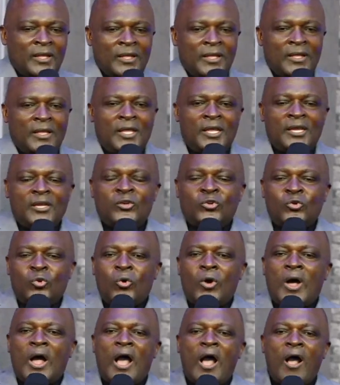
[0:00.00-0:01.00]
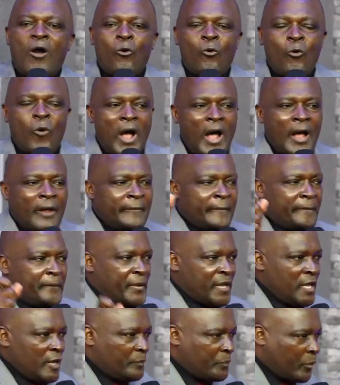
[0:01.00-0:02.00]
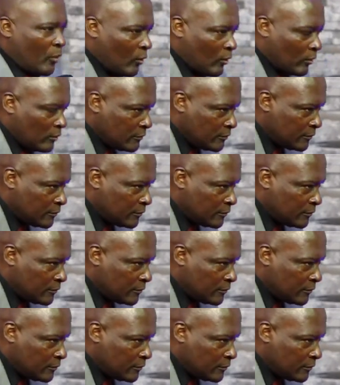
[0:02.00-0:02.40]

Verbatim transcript: into a one people.